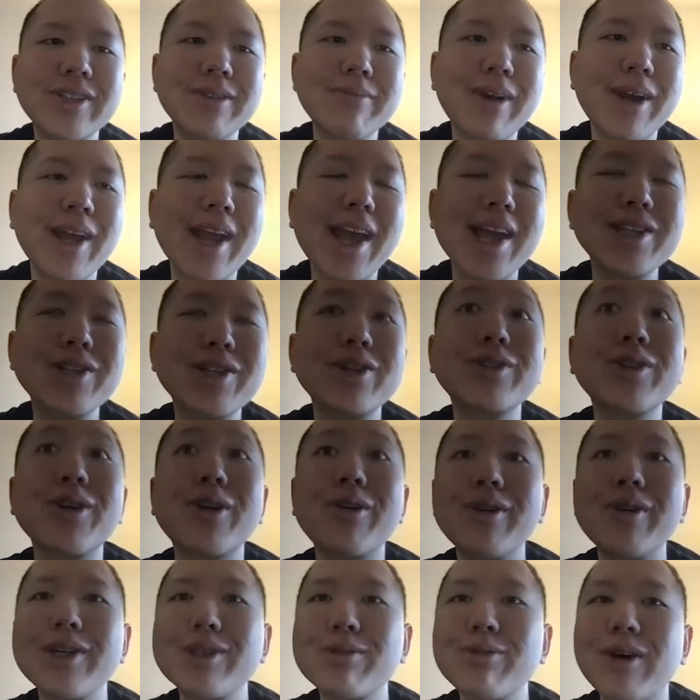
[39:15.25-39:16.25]
And my answer is
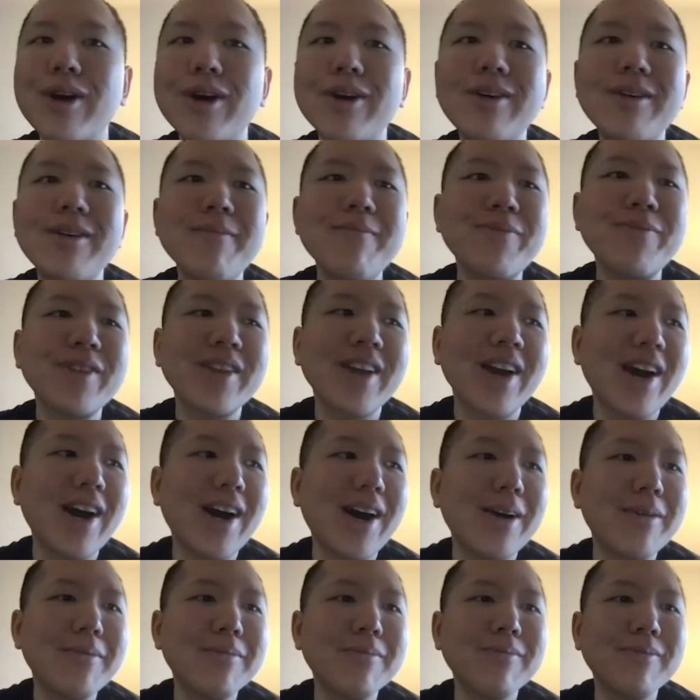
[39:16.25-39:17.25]
always, well,
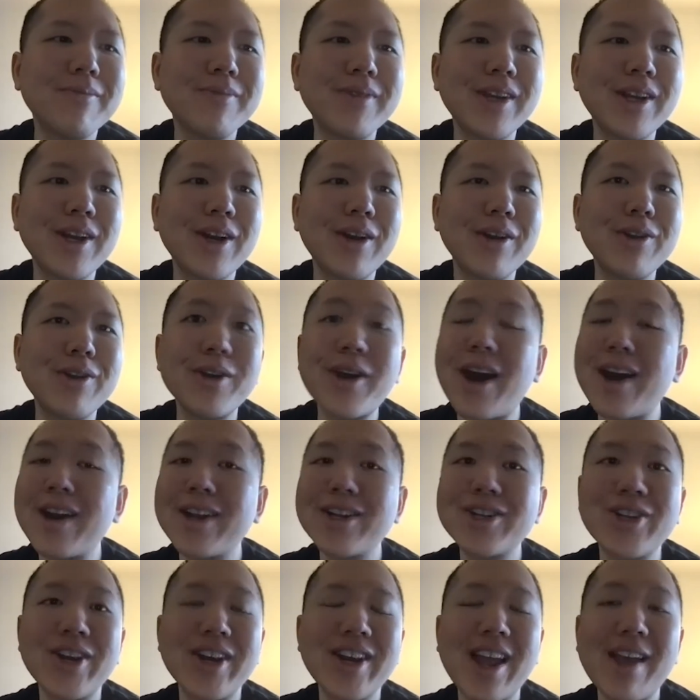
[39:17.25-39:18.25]
um, you know, you got to
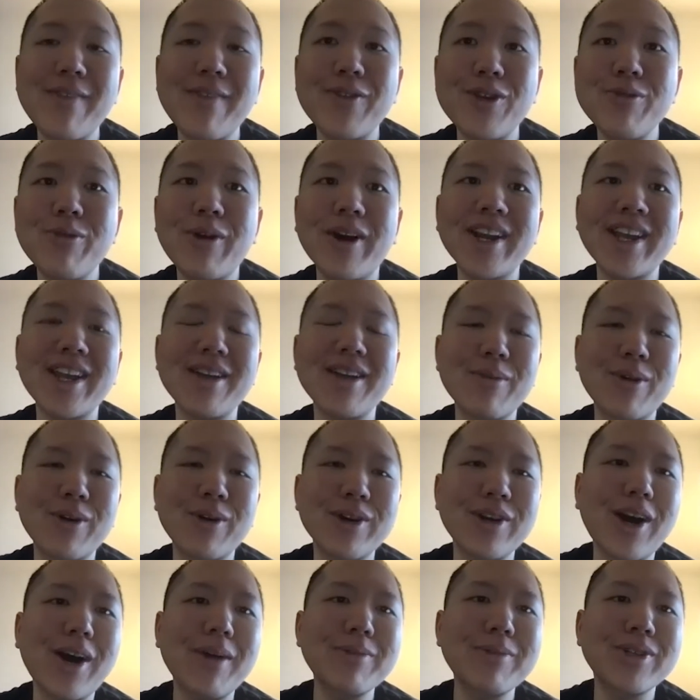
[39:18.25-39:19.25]
change if you want to get more
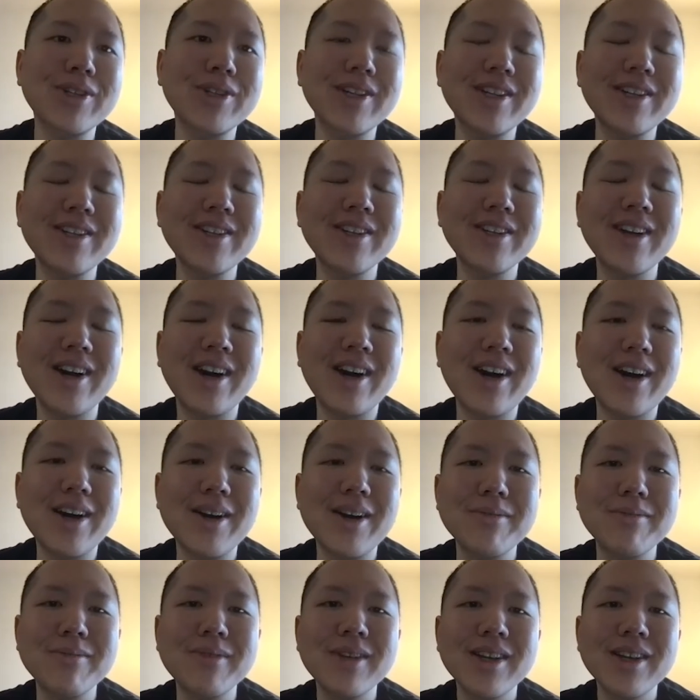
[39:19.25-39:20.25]
adoption.
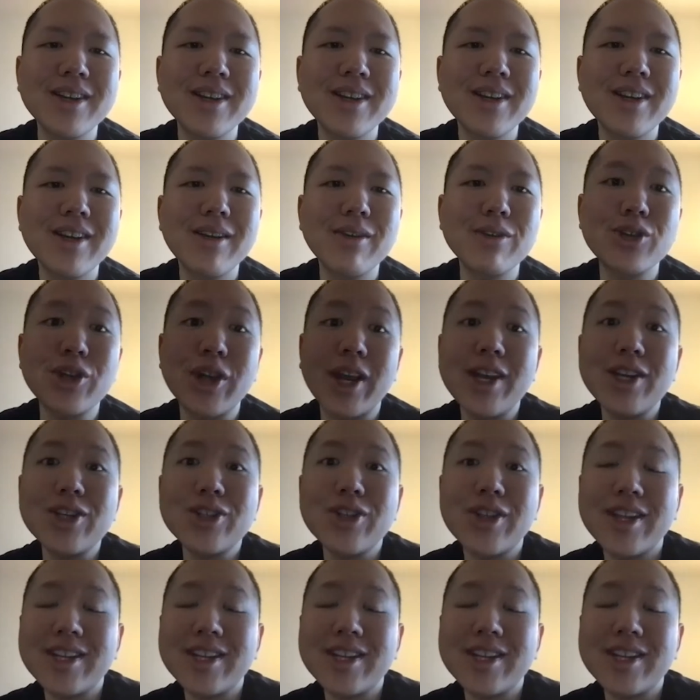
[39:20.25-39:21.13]
Um, you know, change the